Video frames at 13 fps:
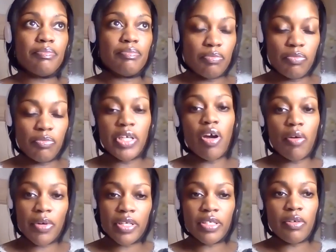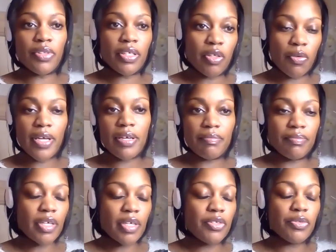we already know they
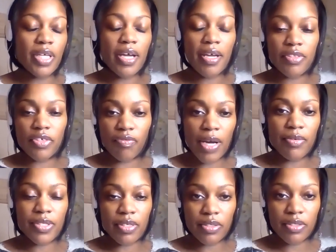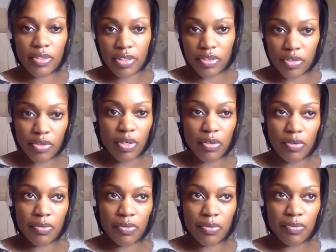do not have this virus under control.
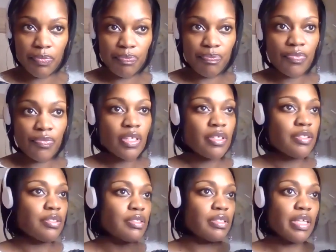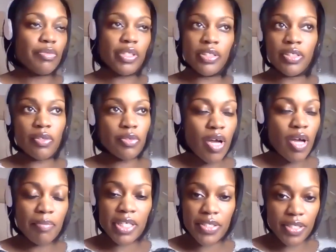They really don't know how
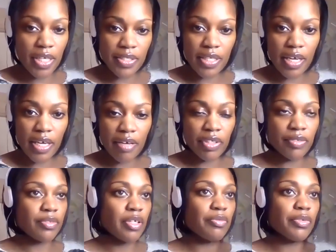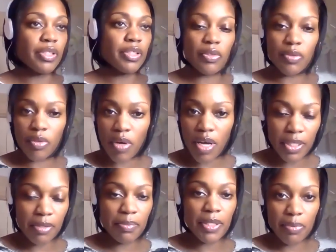many states have it. They really don't know how
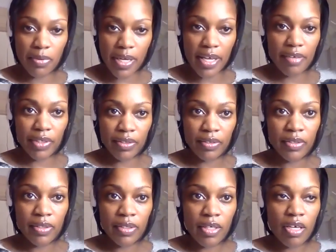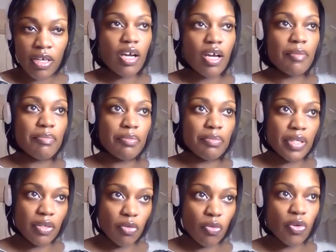many people have it.
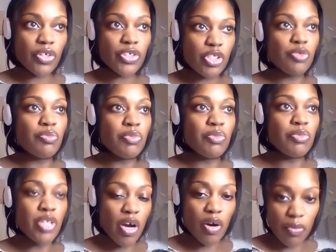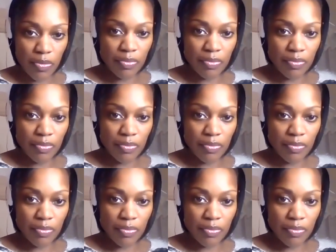In order to know